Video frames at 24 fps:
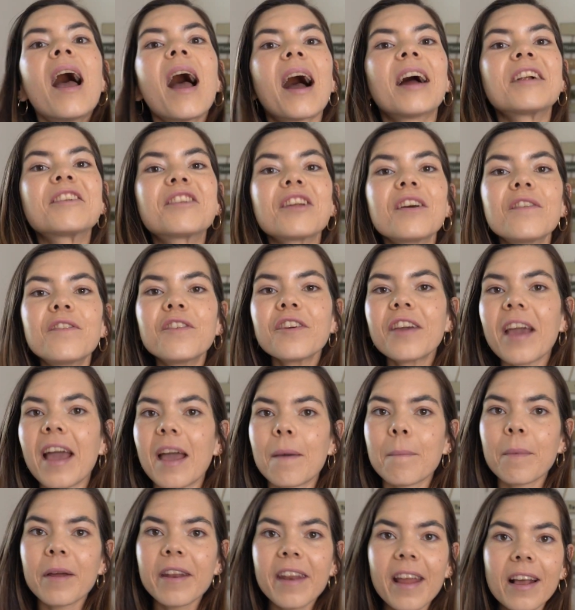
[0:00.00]
And don't
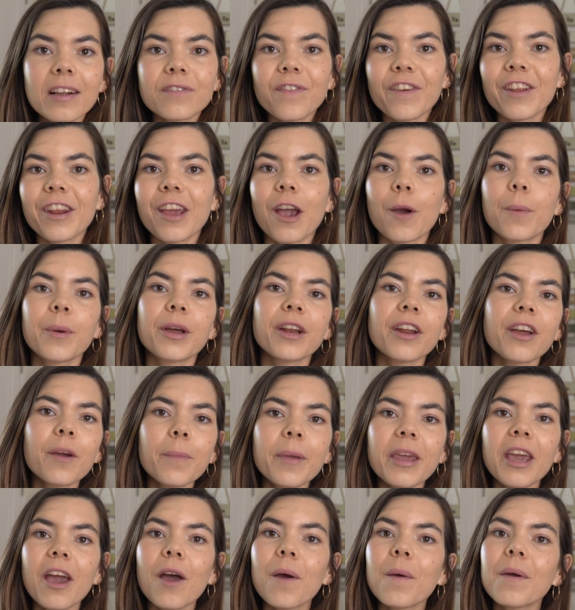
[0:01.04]
forget, in my next video, we're going to
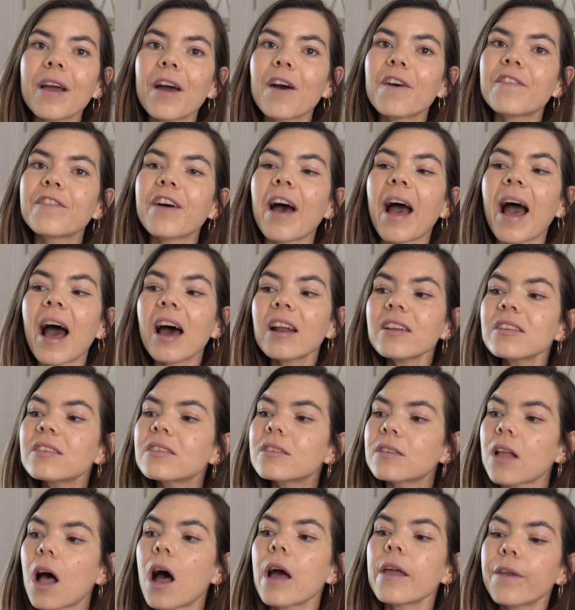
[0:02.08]
be going over how to
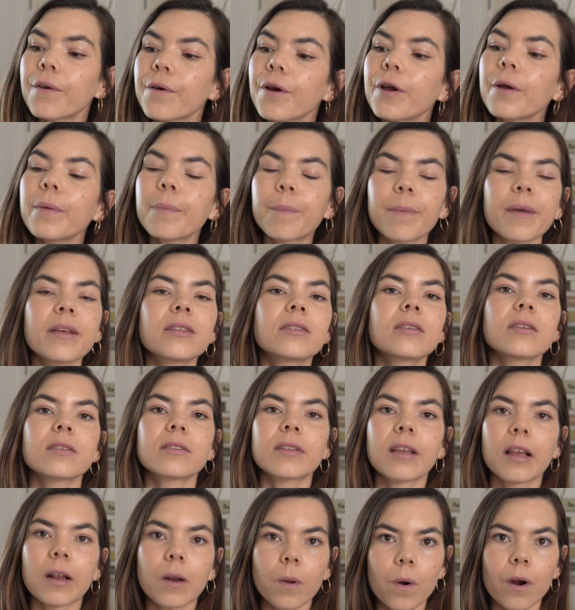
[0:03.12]
start your own business
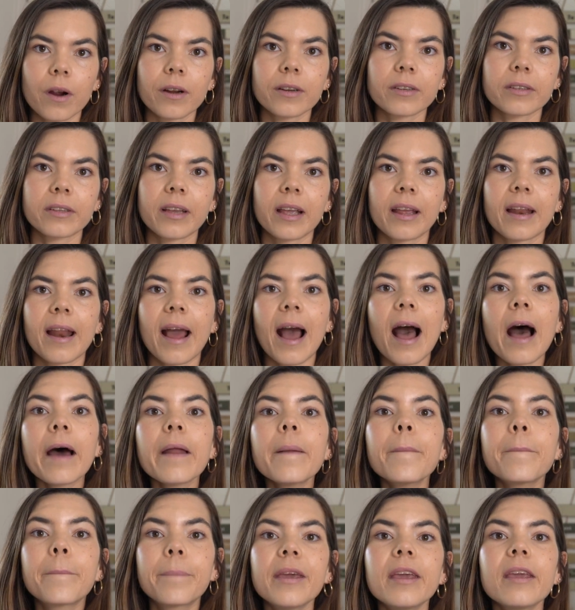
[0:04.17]
in quarantine, how
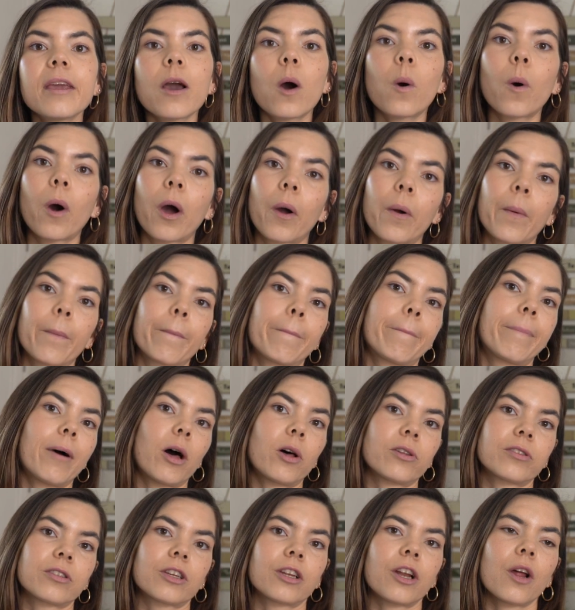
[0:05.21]
to be your own
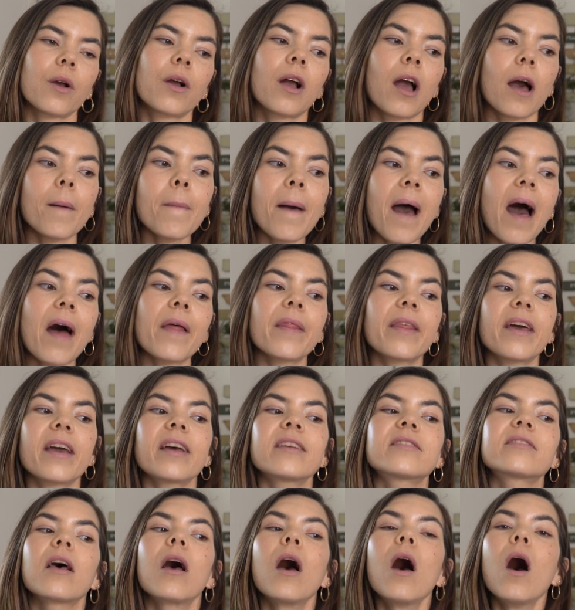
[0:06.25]
boss. You know, come out of
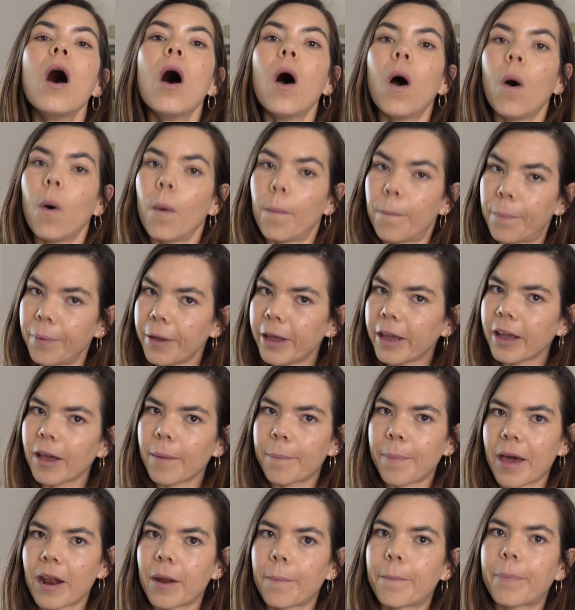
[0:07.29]
this being a
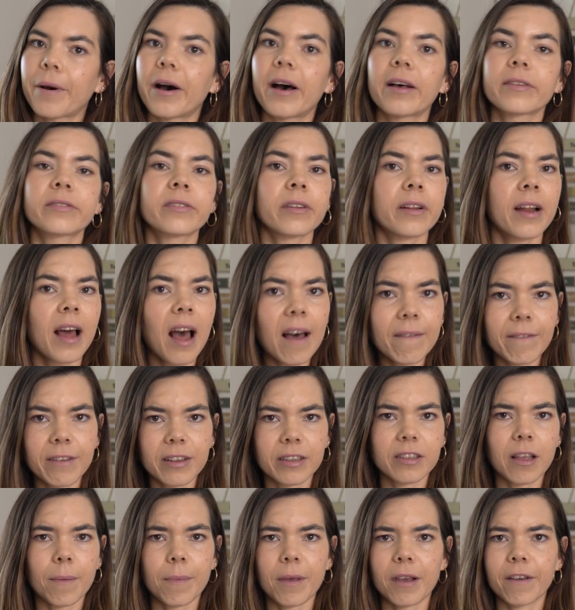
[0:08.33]
better person, having
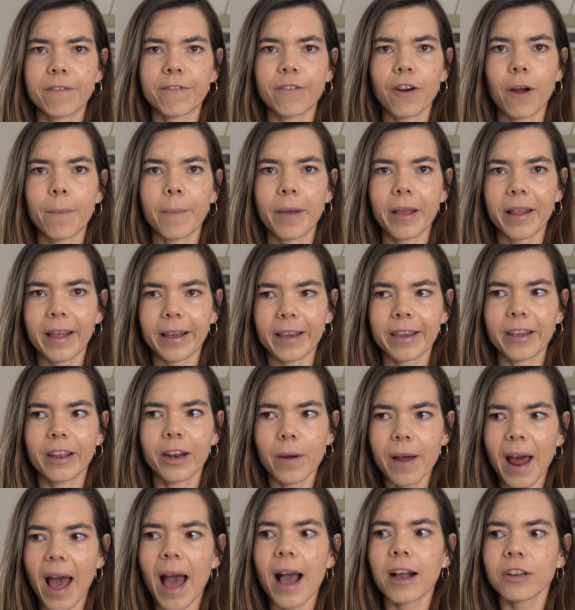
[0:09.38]
something from it, like, you
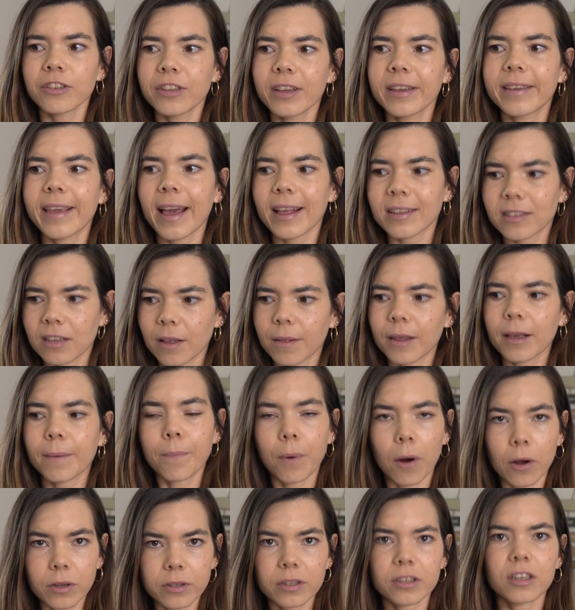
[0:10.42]
know, actually get something
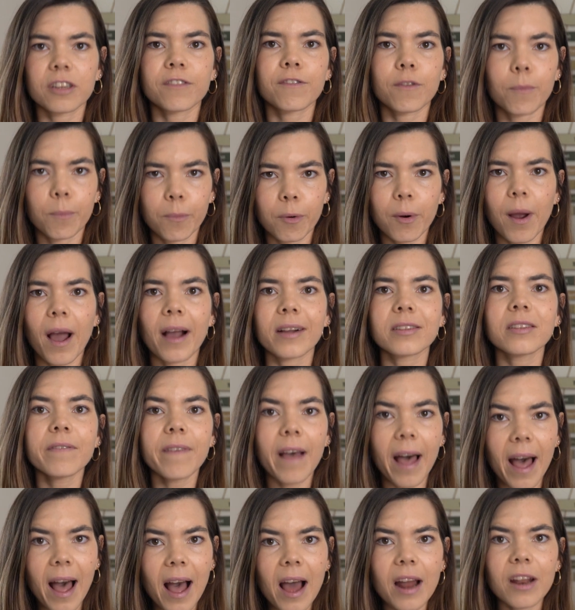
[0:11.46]
positive and proactive
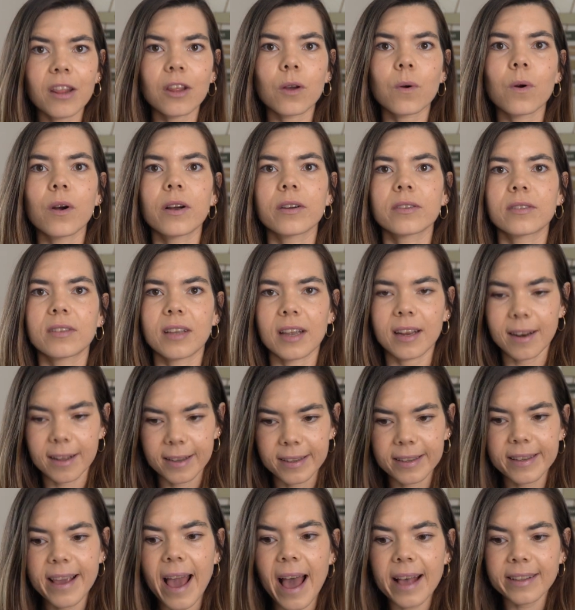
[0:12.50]
out of the quarantine.
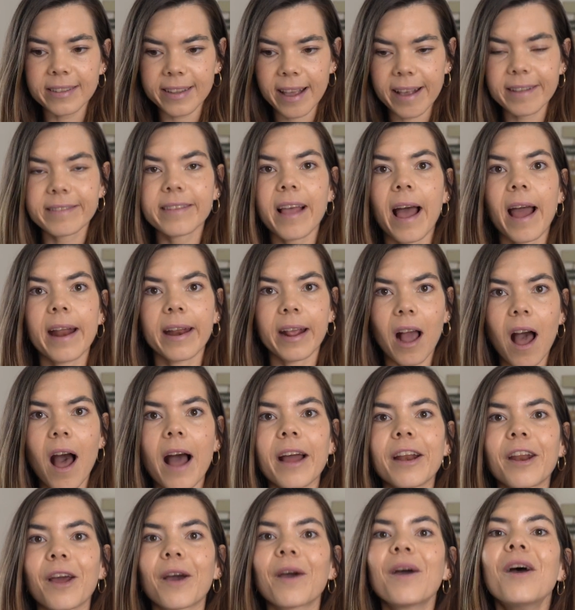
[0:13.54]
Yes, exciting,
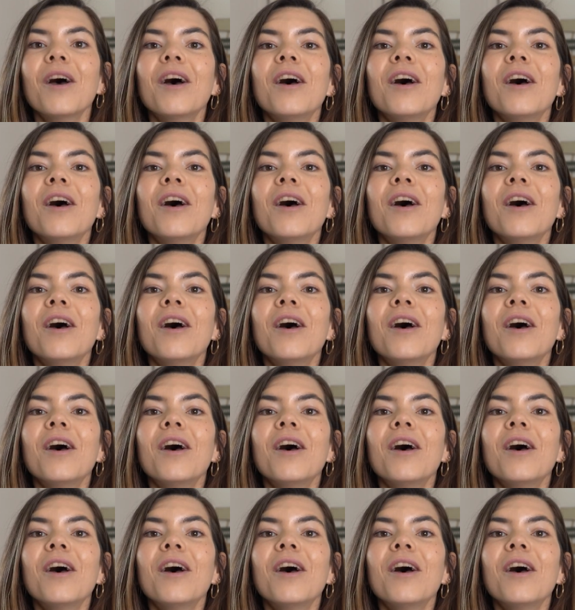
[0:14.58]
I know.